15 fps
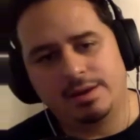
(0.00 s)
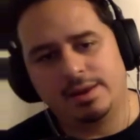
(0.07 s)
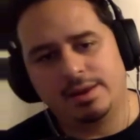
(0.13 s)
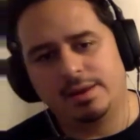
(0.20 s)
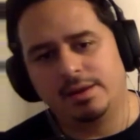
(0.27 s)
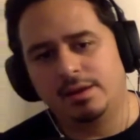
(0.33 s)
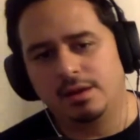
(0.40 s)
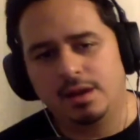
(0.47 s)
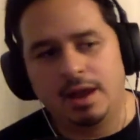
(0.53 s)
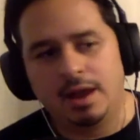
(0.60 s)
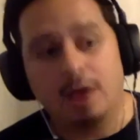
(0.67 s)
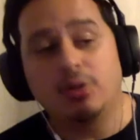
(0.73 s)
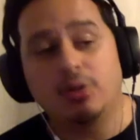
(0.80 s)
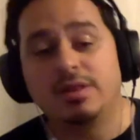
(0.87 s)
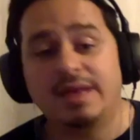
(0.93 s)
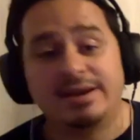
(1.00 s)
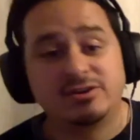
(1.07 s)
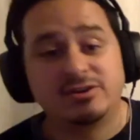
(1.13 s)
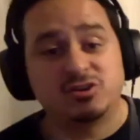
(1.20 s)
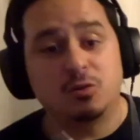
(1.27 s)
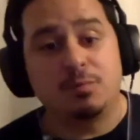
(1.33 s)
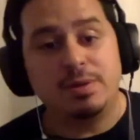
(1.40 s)
And not only that,
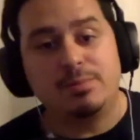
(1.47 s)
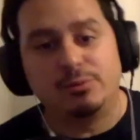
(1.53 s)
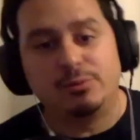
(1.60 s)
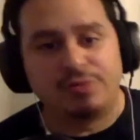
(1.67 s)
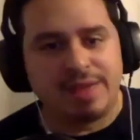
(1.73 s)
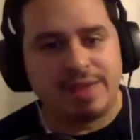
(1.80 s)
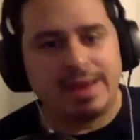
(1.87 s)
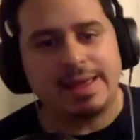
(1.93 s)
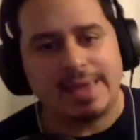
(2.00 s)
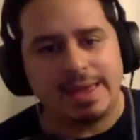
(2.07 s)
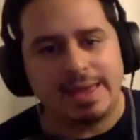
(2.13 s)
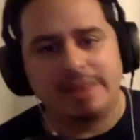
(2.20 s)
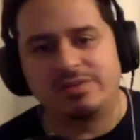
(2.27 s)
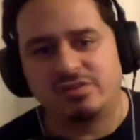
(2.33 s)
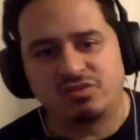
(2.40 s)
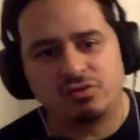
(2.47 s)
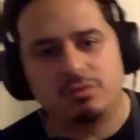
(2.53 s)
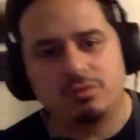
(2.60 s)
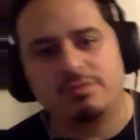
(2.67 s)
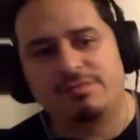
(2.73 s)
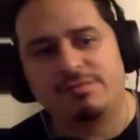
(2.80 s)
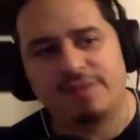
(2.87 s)
there's so people dedicated to
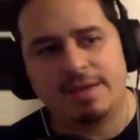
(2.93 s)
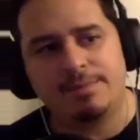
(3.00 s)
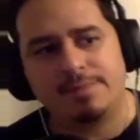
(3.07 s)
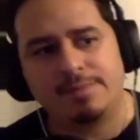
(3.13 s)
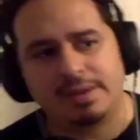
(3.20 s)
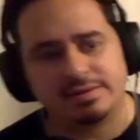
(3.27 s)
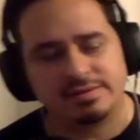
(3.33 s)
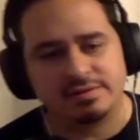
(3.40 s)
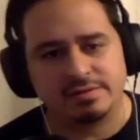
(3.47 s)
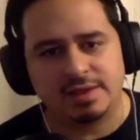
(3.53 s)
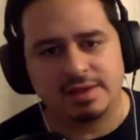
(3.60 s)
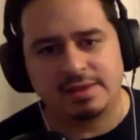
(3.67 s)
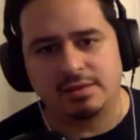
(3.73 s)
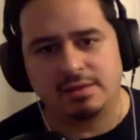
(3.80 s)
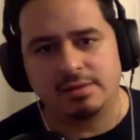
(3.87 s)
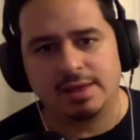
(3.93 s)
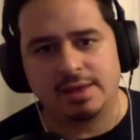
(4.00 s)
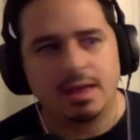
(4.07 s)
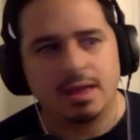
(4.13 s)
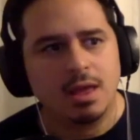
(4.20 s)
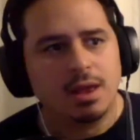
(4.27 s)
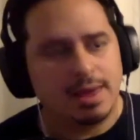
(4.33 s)
certain fan bases that they're like
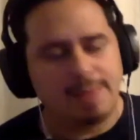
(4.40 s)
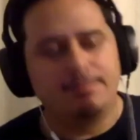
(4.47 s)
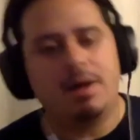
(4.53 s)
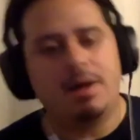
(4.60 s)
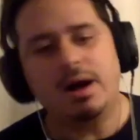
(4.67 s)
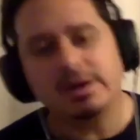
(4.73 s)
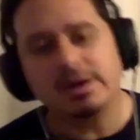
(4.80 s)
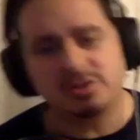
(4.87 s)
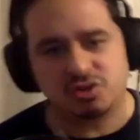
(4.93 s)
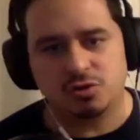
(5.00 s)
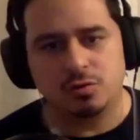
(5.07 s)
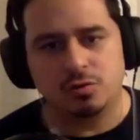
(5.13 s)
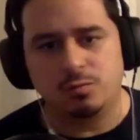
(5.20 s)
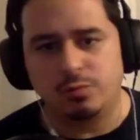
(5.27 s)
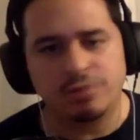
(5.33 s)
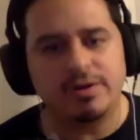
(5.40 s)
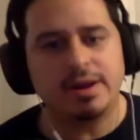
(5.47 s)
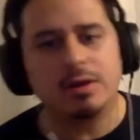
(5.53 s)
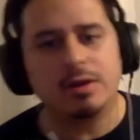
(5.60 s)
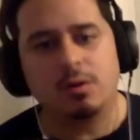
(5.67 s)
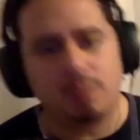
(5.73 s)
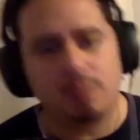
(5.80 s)
manga. So we already
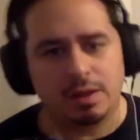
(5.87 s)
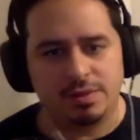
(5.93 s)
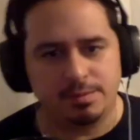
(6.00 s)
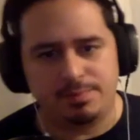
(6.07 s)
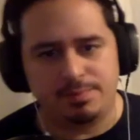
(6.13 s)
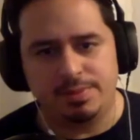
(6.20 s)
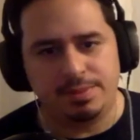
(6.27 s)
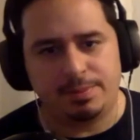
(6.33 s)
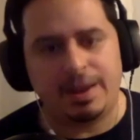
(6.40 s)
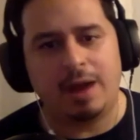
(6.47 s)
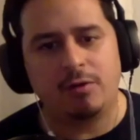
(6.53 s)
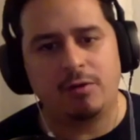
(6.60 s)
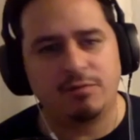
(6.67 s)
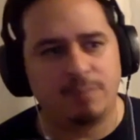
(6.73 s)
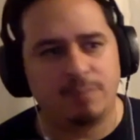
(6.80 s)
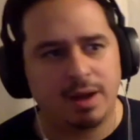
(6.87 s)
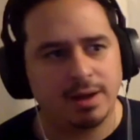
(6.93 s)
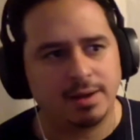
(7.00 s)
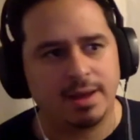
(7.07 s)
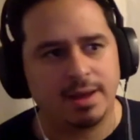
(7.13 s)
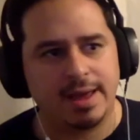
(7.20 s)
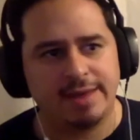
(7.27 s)
know how the power of
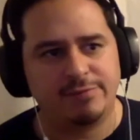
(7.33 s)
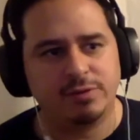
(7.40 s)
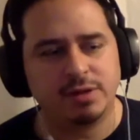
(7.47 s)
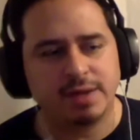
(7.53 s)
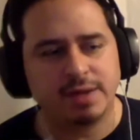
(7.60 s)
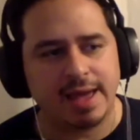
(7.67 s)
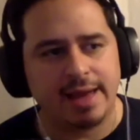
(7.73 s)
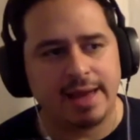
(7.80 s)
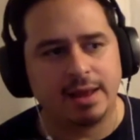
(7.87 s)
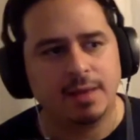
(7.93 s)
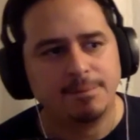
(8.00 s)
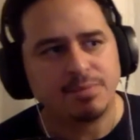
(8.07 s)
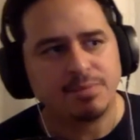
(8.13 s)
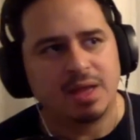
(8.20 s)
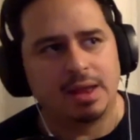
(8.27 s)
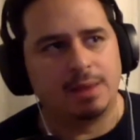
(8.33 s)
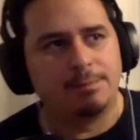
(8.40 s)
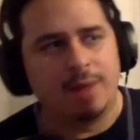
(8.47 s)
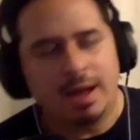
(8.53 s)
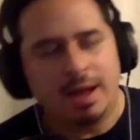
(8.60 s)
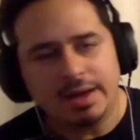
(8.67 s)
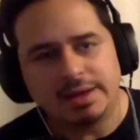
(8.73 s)
manga. And if you look at it,
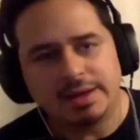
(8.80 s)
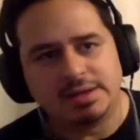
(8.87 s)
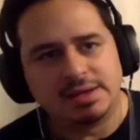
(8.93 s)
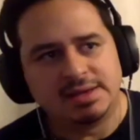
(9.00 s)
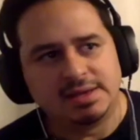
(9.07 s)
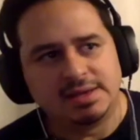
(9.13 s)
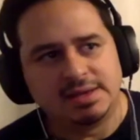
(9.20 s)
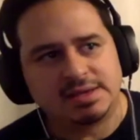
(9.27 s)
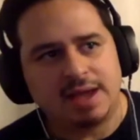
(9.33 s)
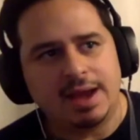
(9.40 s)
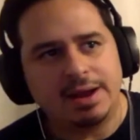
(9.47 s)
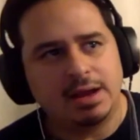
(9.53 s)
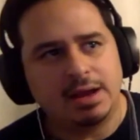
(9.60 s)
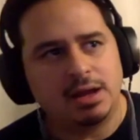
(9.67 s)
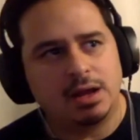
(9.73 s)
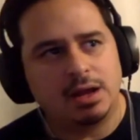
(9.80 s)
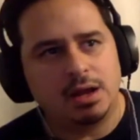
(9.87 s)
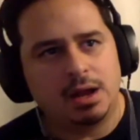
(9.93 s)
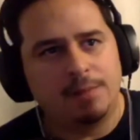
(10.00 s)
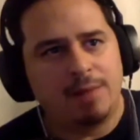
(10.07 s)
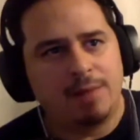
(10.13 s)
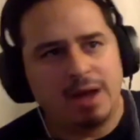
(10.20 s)
manga, it's kind of
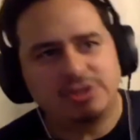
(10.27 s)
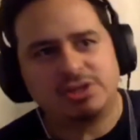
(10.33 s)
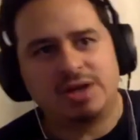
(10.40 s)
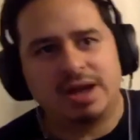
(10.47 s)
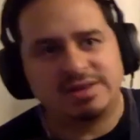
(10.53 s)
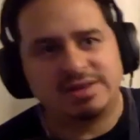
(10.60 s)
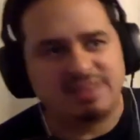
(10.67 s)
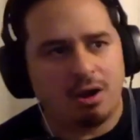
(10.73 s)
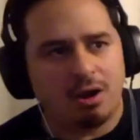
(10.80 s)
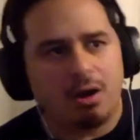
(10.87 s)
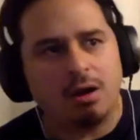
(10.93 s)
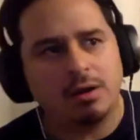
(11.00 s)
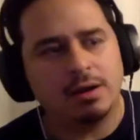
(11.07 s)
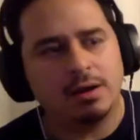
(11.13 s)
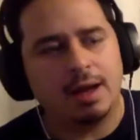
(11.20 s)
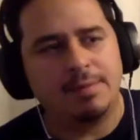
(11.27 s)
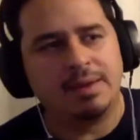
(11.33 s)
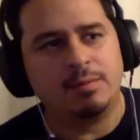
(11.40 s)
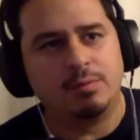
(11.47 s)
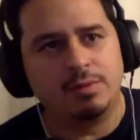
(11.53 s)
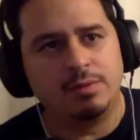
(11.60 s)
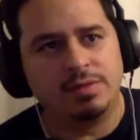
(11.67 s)
homogenized art. I
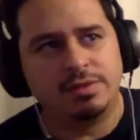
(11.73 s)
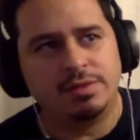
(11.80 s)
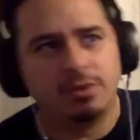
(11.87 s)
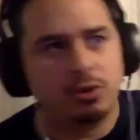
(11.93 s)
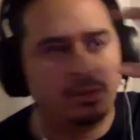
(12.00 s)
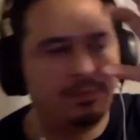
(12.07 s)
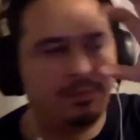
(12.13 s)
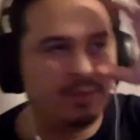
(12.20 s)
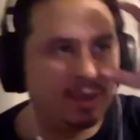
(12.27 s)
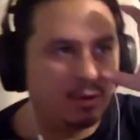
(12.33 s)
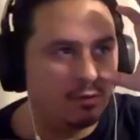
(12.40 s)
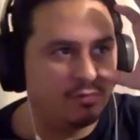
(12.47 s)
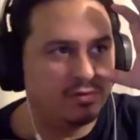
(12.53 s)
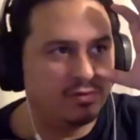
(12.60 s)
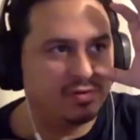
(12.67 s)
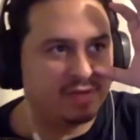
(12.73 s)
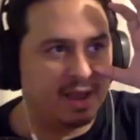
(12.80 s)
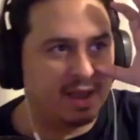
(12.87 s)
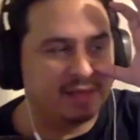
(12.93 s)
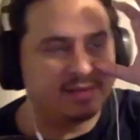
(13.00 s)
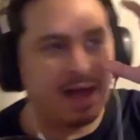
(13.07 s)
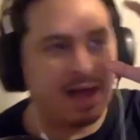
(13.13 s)
mean, the big
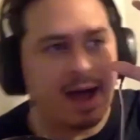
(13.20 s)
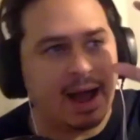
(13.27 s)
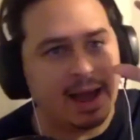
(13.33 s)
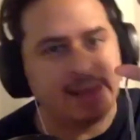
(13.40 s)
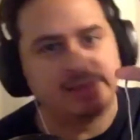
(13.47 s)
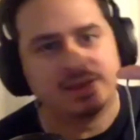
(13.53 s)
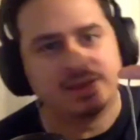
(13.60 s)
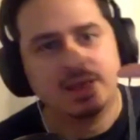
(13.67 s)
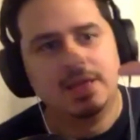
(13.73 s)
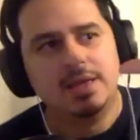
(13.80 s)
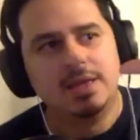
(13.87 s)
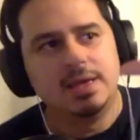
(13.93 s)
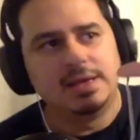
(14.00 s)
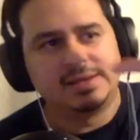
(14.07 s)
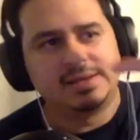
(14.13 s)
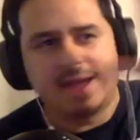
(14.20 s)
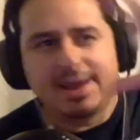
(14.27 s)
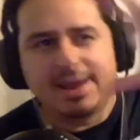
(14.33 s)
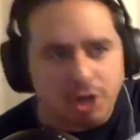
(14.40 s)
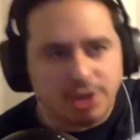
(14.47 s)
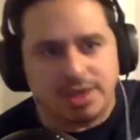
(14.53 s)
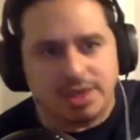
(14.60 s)
oversized eyes. It's kind of
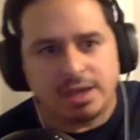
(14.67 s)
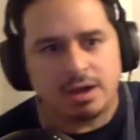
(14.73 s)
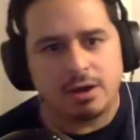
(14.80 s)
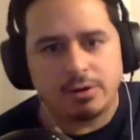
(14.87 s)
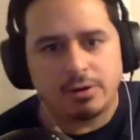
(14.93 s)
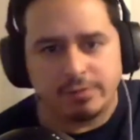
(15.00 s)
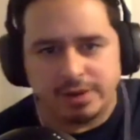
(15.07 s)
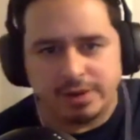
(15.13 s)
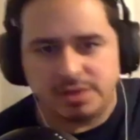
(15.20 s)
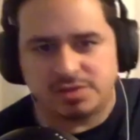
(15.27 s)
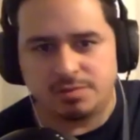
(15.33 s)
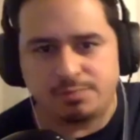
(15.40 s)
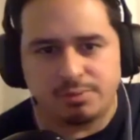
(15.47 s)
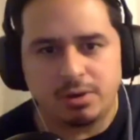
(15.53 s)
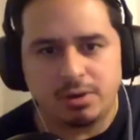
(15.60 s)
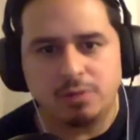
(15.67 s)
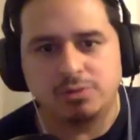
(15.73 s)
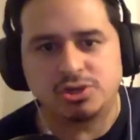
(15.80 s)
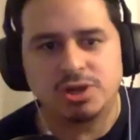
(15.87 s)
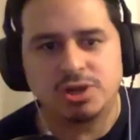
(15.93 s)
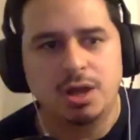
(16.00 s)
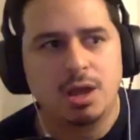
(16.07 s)
cookie cutter in its
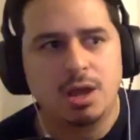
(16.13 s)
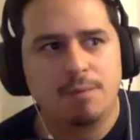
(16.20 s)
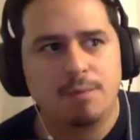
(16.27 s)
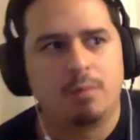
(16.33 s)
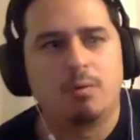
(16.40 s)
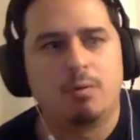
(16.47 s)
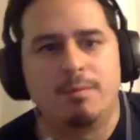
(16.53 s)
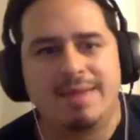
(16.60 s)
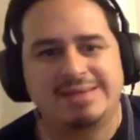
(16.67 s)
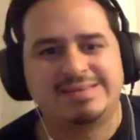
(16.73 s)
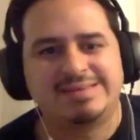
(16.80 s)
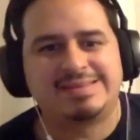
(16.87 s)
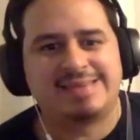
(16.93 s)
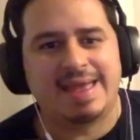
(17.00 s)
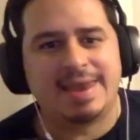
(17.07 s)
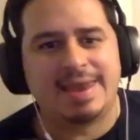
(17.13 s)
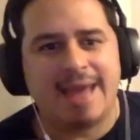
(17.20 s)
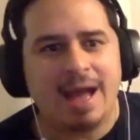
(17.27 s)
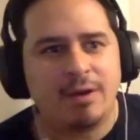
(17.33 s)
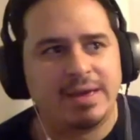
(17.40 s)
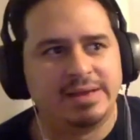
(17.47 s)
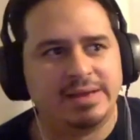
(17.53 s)
approach. But what makes it stand
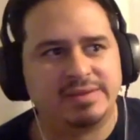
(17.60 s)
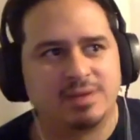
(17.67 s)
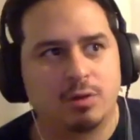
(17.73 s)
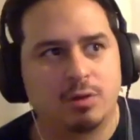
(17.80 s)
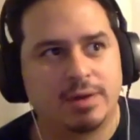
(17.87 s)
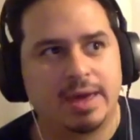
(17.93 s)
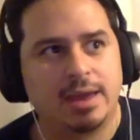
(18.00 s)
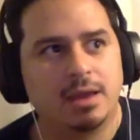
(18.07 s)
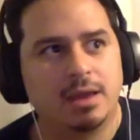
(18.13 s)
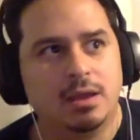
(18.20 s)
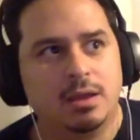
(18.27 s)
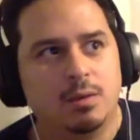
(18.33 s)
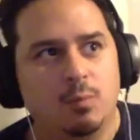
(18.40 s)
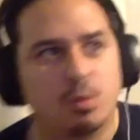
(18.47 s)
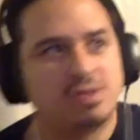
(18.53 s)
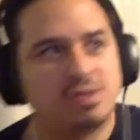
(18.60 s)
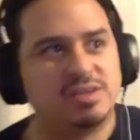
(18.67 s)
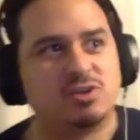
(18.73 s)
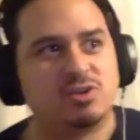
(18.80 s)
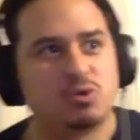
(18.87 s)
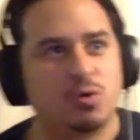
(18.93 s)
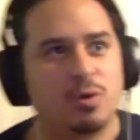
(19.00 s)
out is, okay, what's
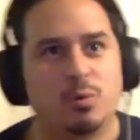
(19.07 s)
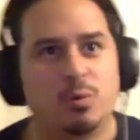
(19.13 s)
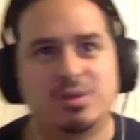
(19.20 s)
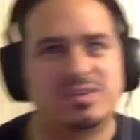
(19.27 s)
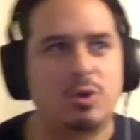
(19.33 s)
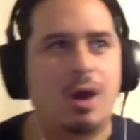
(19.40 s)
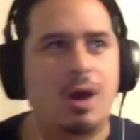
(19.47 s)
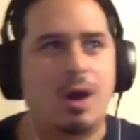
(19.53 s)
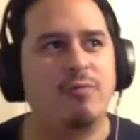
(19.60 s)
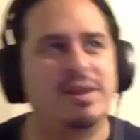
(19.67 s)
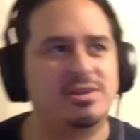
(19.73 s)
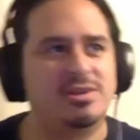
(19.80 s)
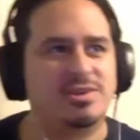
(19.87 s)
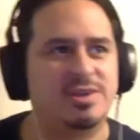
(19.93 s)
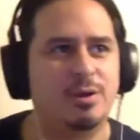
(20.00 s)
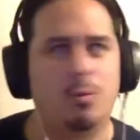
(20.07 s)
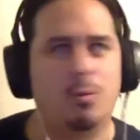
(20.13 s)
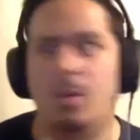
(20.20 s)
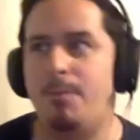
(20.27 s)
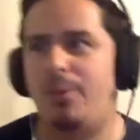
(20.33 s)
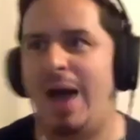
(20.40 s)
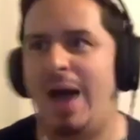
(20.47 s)
this story? What's so outrageous here?
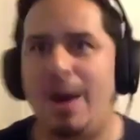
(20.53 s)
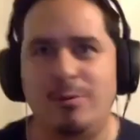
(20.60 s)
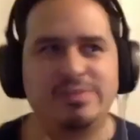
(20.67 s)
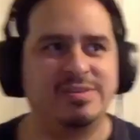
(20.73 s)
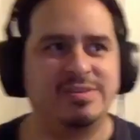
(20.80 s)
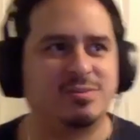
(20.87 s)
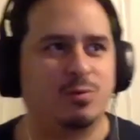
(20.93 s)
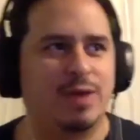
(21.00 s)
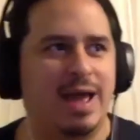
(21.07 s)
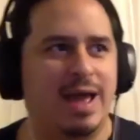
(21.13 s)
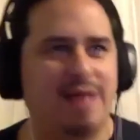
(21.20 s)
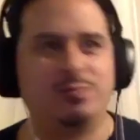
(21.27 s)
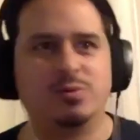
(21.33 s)
What powers this one has?